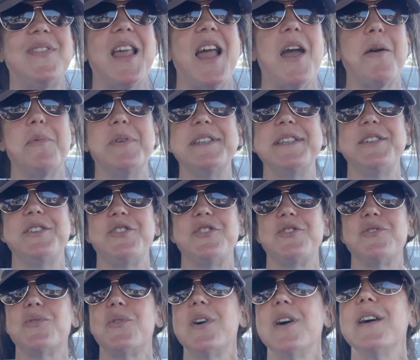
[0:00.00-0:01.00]
I wasn't
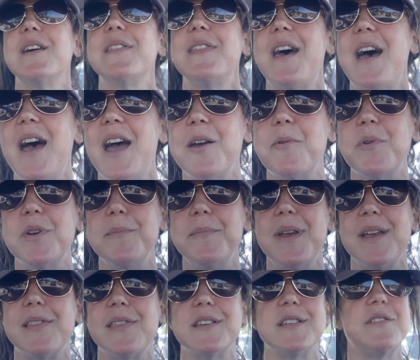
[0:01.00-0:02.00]
sure that I would
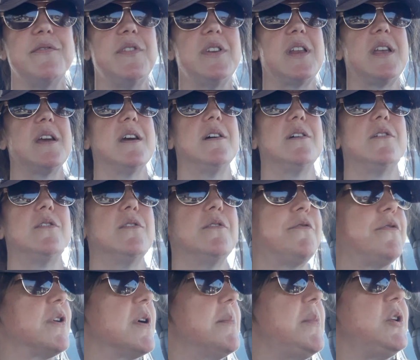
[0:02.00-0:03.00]
make this video
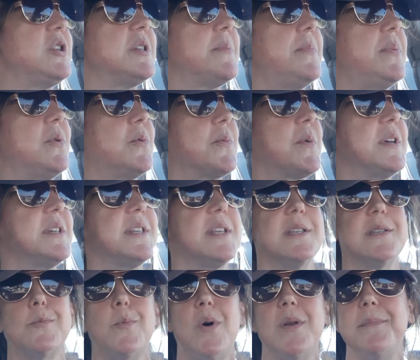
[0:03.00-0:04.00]
for multiple
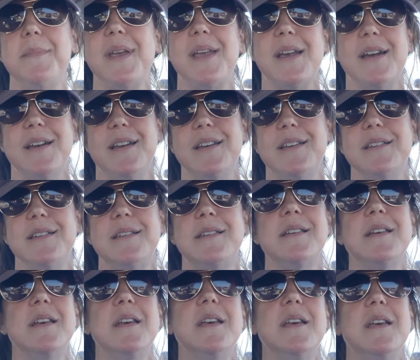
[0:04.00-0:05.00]
reasons. One, because
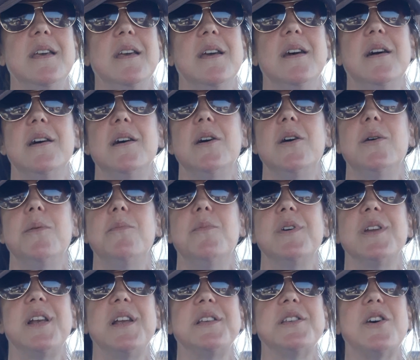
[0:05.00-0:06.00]

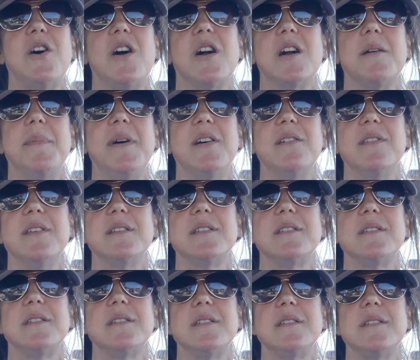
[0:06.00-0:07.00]
when I talk about
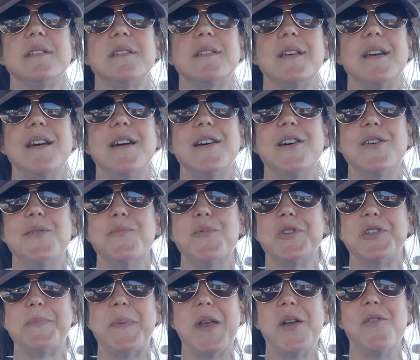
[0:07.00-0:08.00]
this,
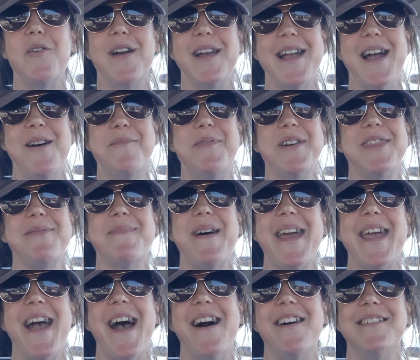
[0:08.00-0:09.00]
what's been going on with
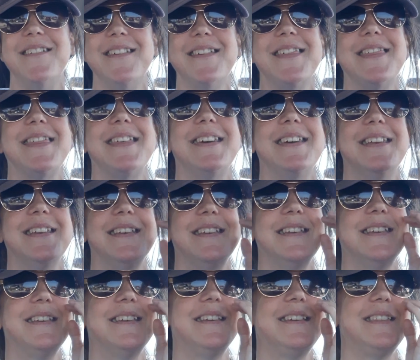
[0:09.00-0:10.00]
my health
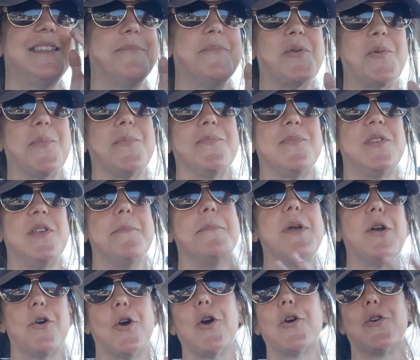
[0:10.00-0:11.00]
and the
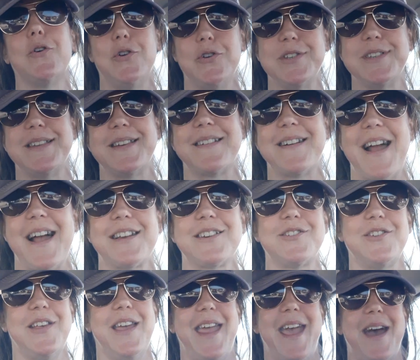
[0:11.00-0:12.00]
miracles that are
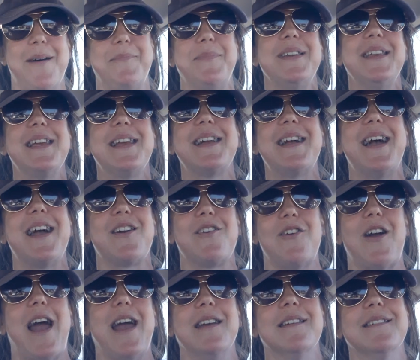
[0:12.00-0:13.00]
actually happening, I
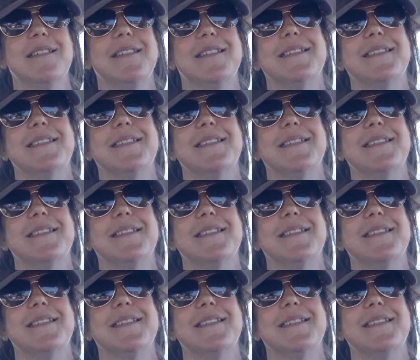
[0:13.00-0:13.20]
cry.